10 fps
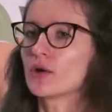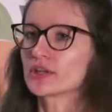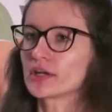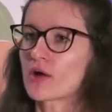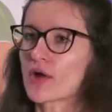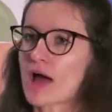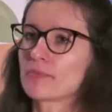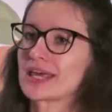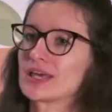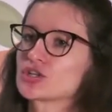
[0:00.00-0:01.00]
within our
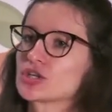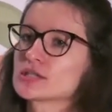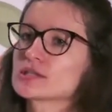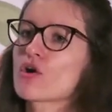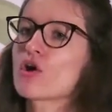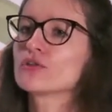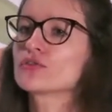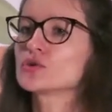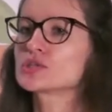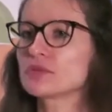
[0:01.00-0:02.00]
application. So all
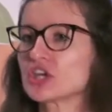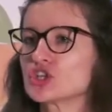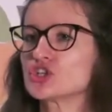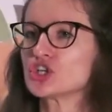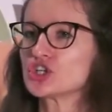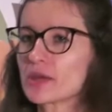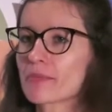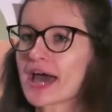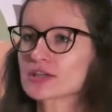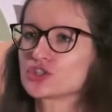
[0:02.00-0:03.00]
of those PNG,
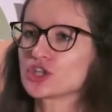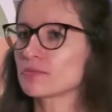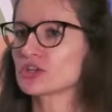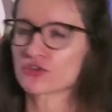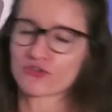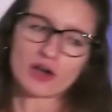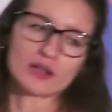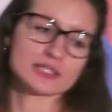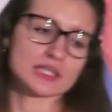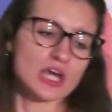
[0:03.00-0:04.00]
JPEGs, JPG
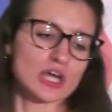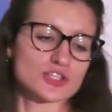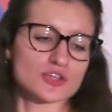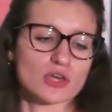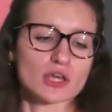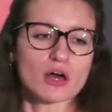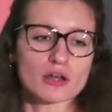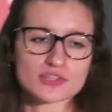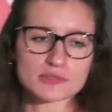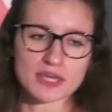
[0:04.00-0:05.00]
files took a
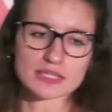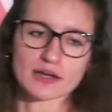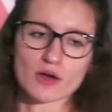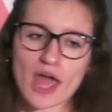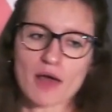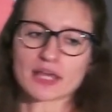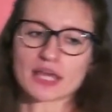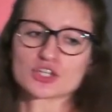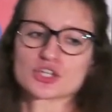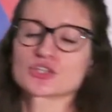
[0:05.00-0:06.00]
lot of space in our
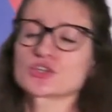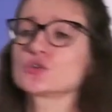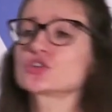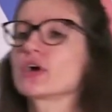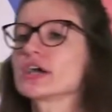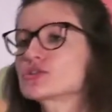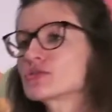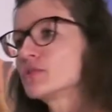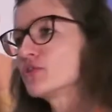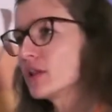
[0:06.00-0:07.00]
application. So try to
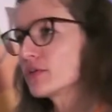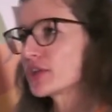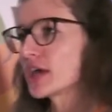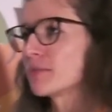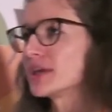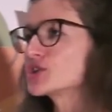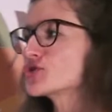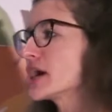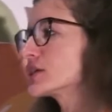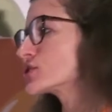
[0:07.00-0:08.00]
remove all of them and
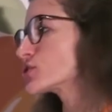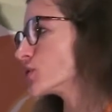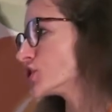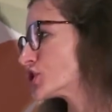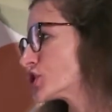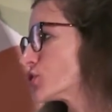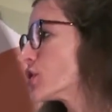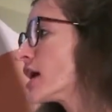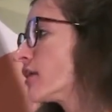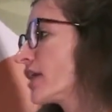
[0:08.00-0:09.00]
try to switch to
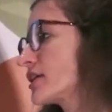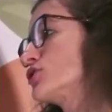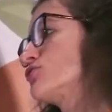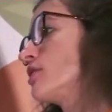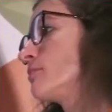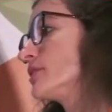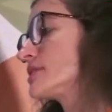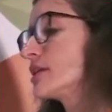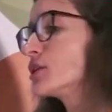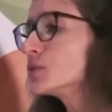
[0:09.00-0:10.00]
vector
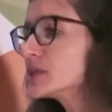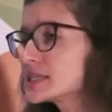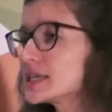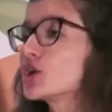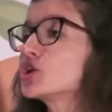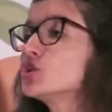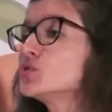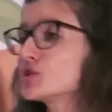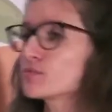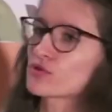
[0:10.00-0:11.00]
drawables, and you will see a
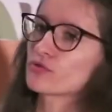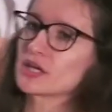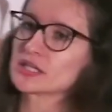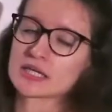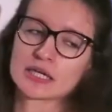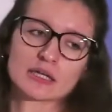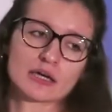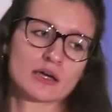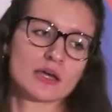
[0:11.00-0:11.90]
huge improvement in